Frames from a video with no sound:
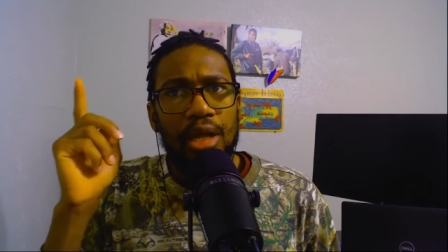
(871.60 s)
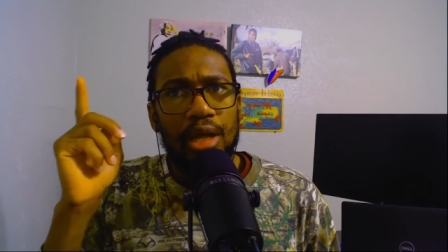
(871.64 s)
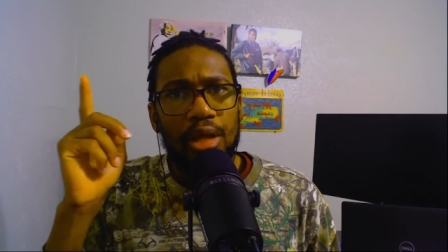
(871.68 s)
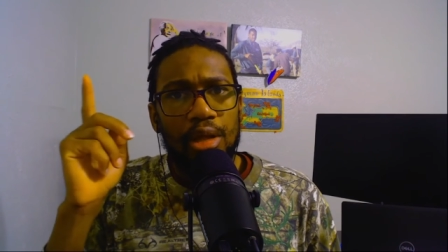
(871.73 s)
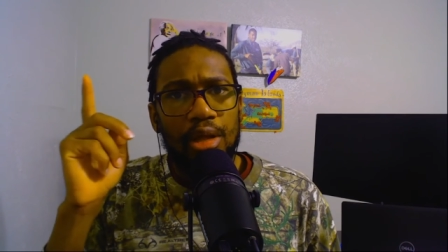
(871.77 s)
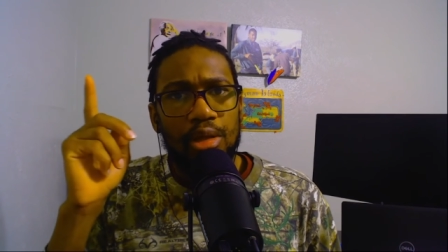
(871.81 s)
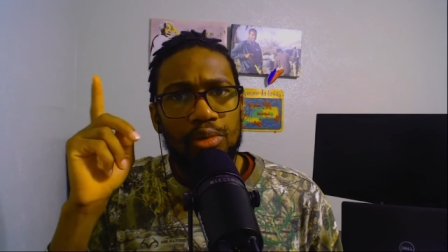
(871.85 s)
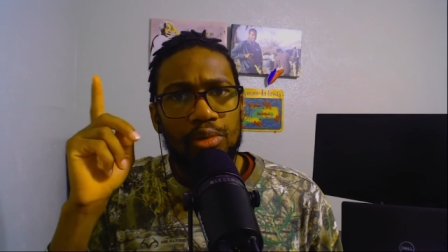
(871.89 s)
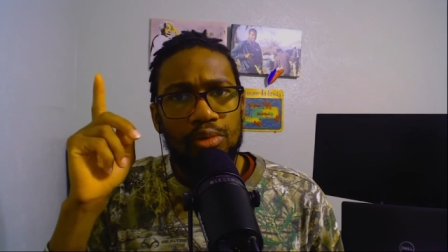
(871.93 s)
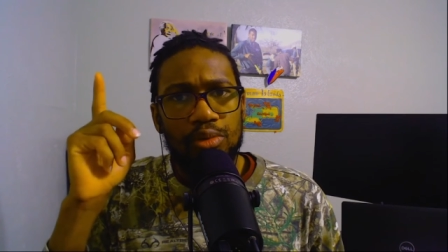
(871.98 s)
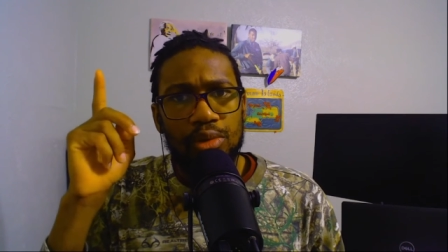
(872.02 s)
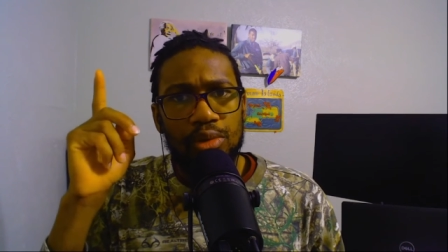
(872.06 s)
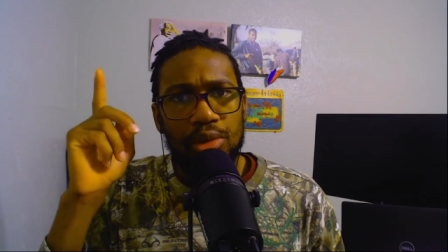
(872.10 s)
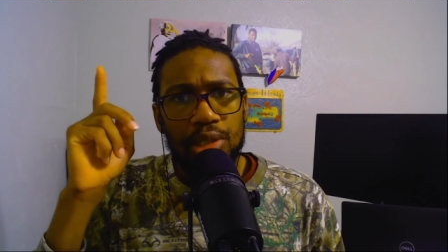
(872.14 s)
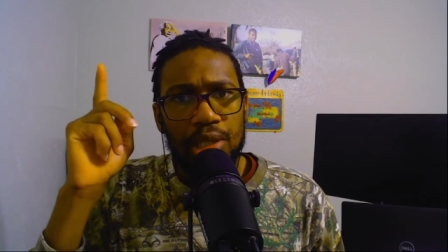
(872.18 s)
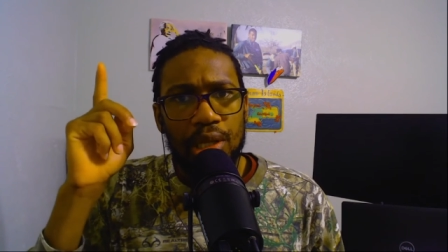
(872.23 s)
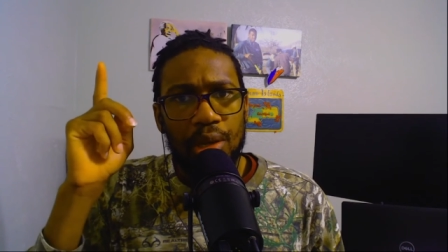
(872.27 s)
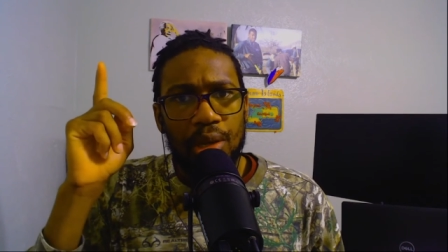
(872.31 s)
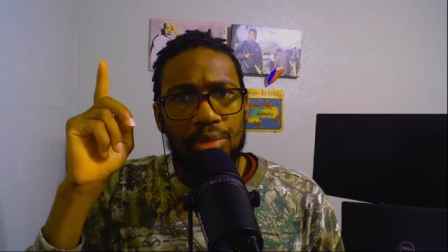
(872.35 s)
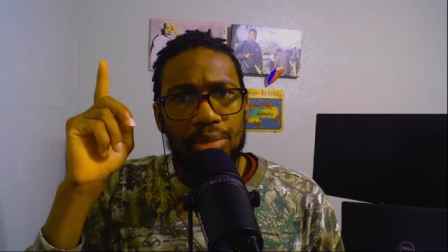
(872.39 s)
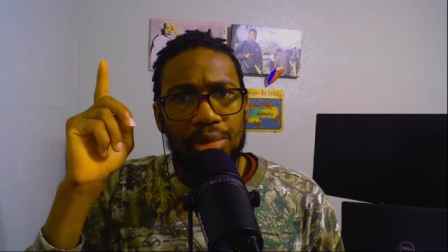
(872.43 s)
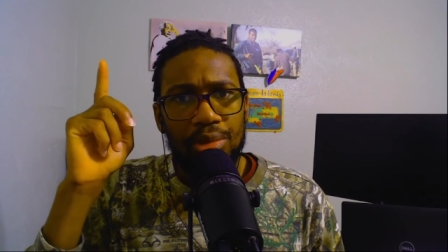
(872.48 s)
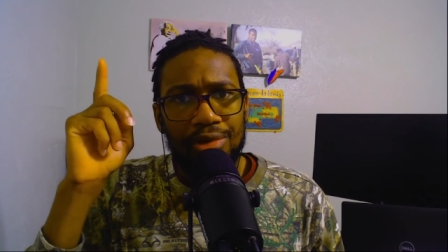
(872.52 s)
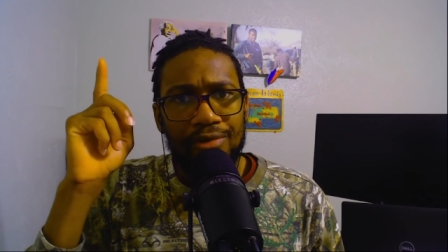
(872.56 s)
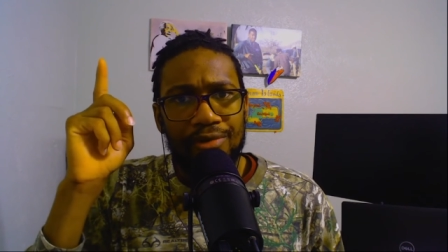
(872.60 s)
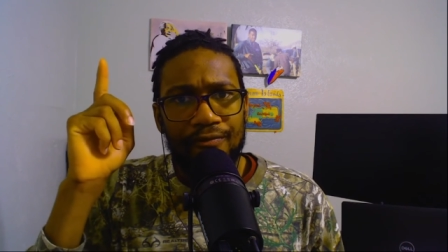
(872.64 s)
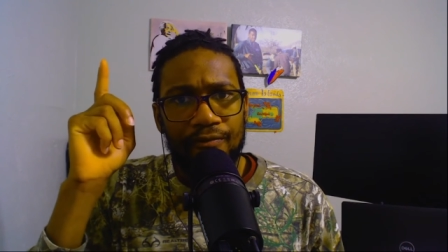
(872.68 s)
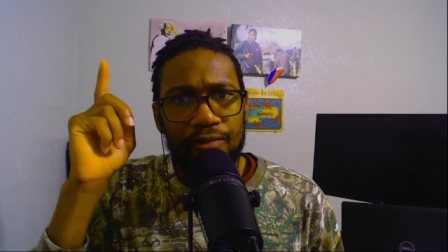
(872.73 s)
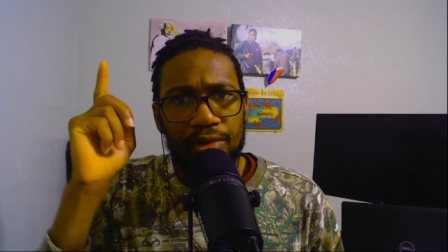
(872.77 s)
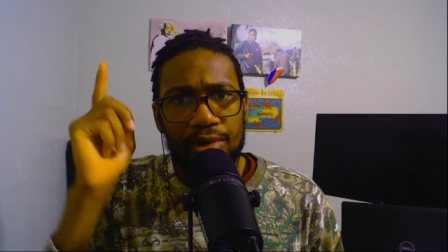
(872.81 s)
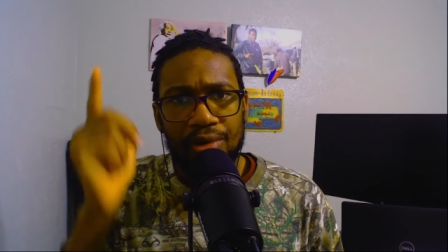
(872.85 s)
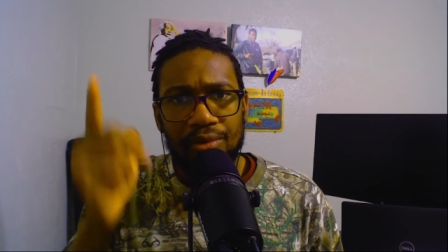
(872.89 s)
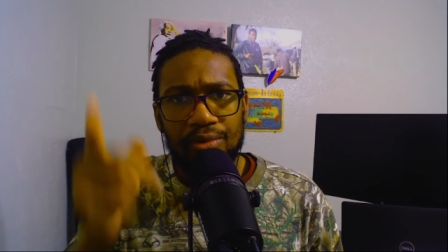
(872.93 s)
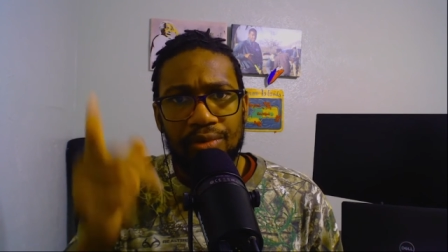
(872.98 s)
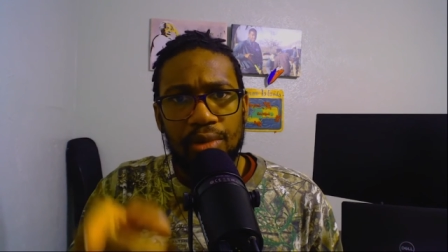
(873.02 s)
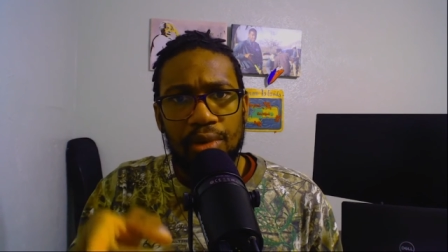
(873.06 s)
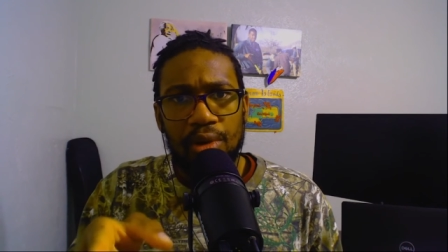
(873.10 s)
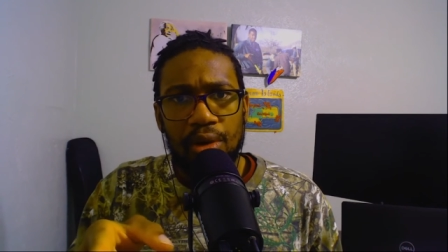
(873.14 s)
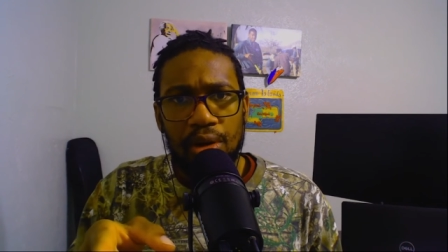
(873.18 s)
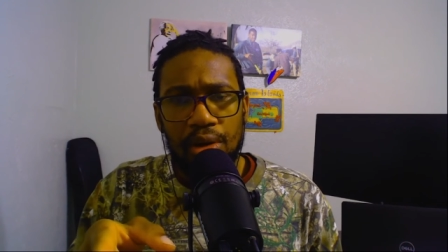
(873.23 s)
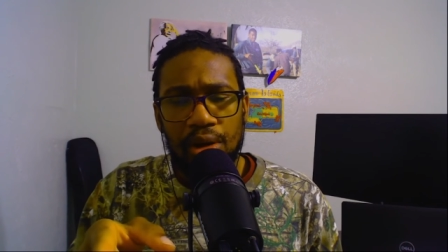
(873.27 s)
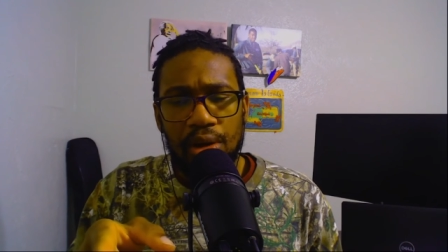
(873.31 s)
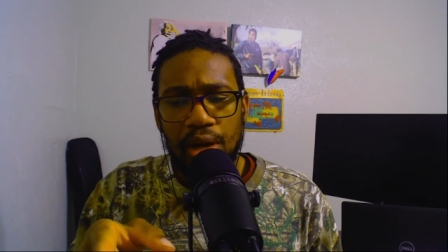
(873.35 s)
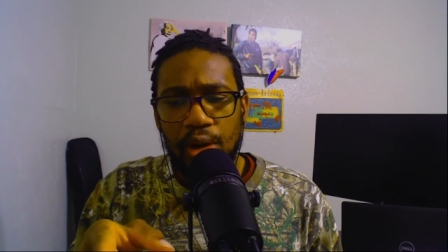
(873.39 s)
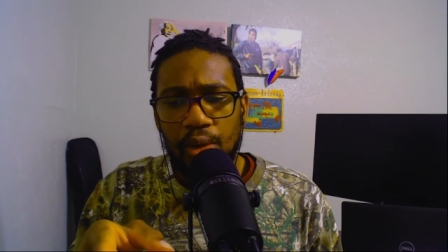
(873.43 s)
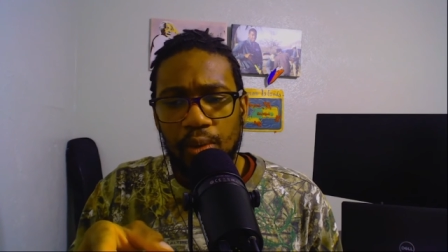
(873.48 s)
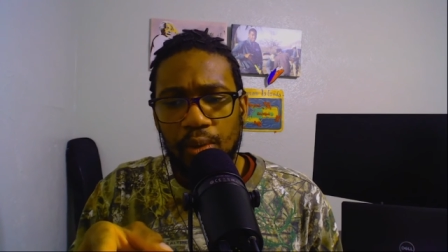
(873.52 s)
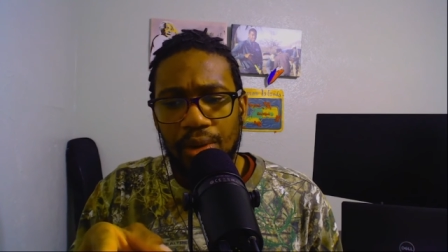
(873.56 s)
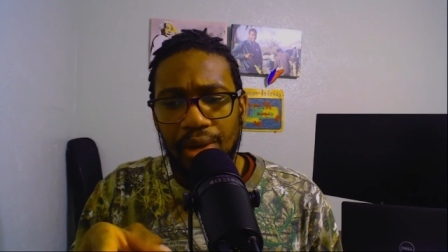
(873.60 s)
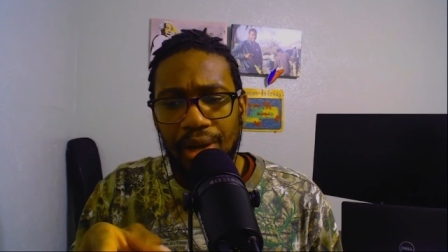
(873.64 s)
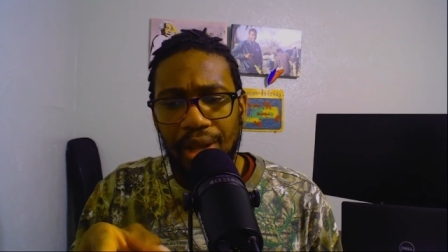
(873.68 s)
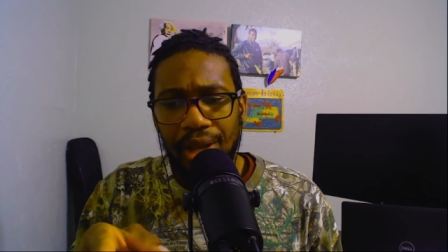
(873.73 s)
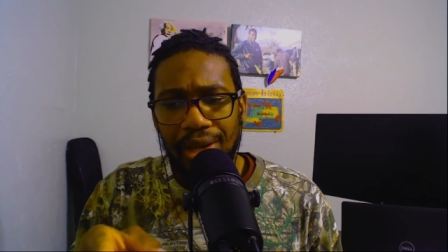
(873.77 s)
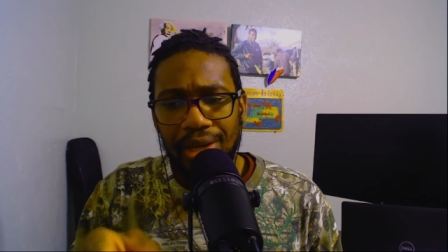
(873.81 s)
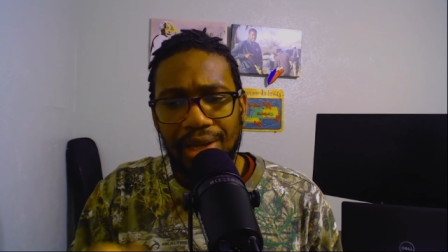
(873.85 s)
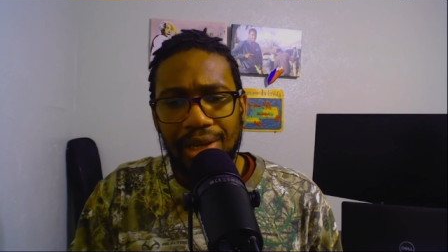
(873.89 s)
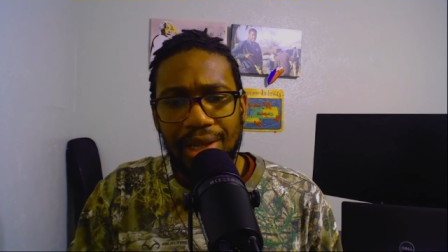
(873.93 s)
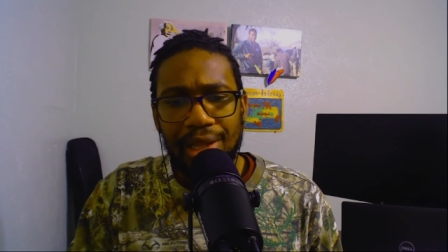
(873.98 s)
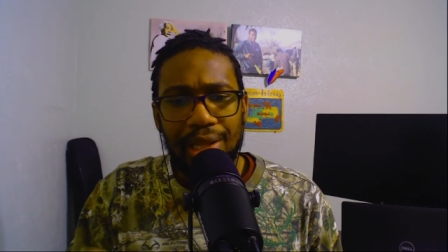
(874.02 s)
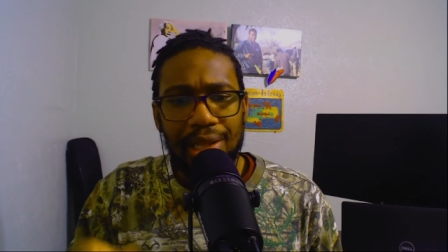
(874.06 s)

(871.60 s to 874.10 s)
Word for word: you come in front of the hungry lion,